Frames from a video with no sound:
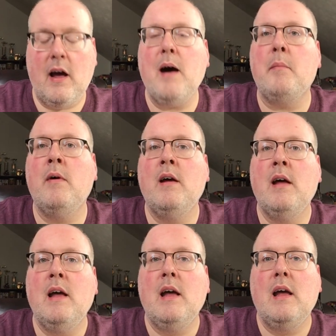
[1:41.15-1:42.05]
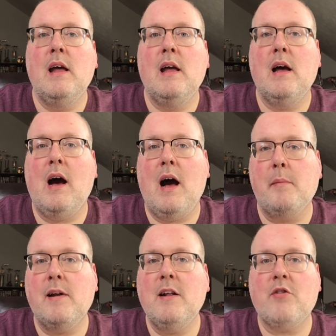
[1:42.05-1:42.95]
I'm
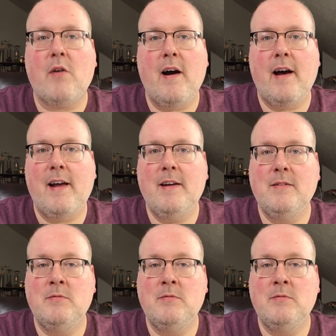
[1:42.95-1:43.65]
gonna try